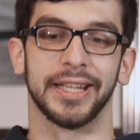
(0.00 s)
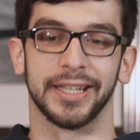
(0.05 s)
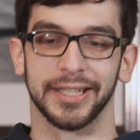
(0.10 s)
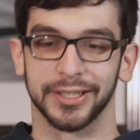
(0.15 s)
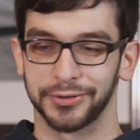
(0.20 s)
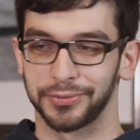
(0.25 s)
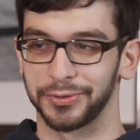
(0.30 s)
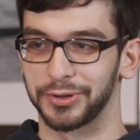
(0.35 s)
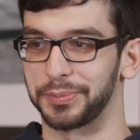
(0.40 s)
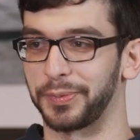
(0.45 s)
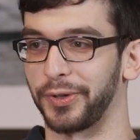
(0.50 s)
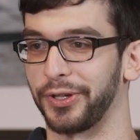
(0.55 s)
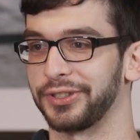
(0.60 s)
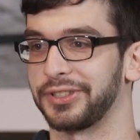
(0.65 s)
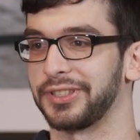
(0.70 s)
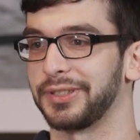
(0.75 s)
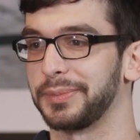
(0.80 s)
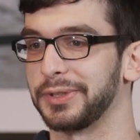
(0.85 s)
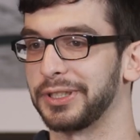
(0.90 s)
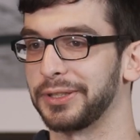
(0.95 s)
is
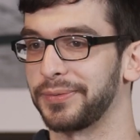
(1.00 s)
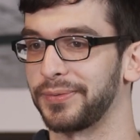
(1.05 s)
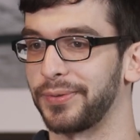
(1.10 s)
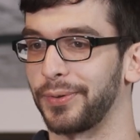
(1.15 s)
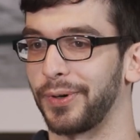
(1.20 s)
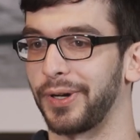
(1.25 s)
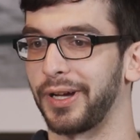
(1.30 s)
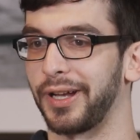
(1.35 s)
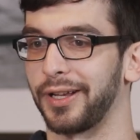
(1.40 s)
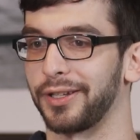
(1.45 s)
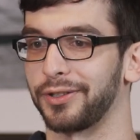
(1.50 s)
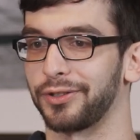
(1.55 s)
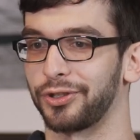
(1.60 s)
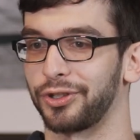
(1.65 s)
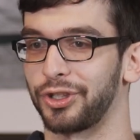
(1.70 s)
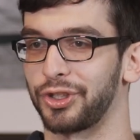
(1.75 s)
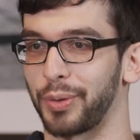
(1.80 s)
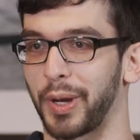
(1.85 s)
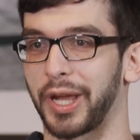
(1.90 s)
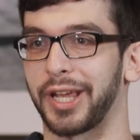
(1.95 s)
responsible for
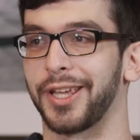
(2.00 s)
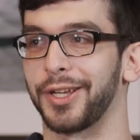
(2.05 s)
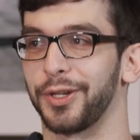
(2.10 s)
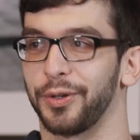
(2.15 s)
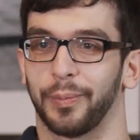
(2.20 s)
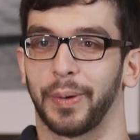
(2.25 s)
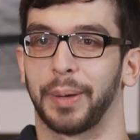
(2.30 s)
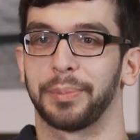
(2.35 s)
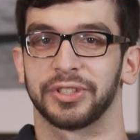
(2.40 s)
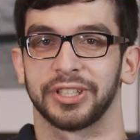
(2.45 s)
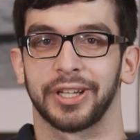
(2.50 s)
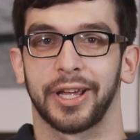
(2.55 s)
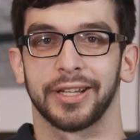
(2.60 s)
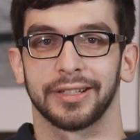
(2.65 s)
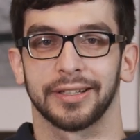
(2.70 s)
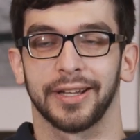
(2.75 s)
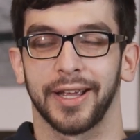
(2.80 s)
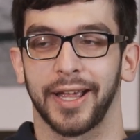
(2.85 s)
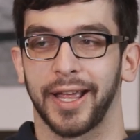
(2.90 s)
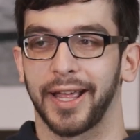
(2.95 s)
tracking your
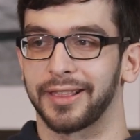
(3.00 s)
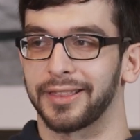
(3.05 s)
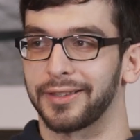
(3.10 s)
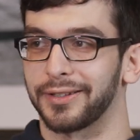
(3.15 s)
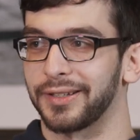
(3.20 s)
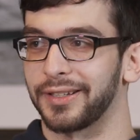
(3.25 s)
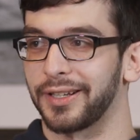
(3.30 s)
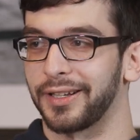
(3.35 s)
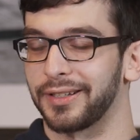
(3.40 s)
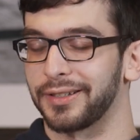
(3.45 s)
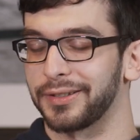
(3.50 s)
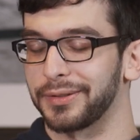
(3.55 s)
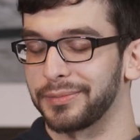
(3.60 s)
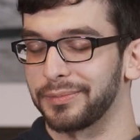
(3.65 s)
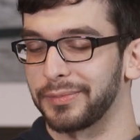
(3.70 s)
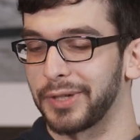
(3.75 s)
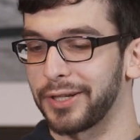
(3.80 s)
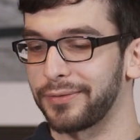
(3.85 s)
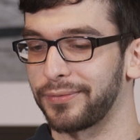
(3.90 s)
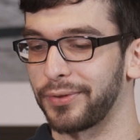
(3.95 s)
website
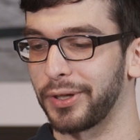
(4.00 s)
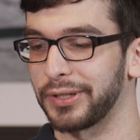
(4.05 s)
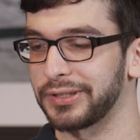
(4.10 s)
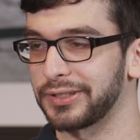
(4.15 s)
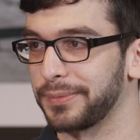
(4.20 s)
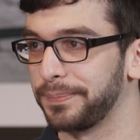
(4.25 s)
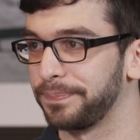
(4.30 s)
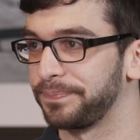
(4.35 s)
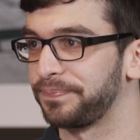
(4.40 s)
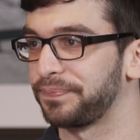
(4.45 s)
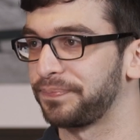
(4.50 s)
at first.